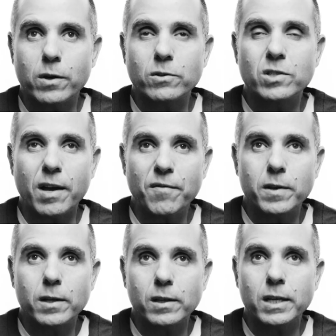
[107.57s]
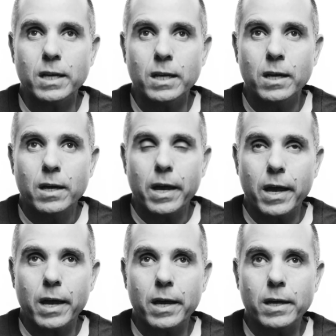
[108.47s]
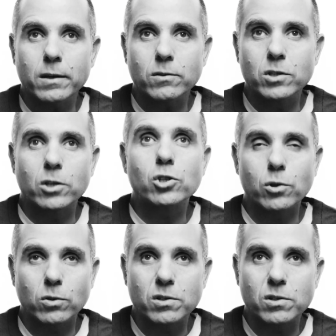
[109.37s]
There's definitely a digital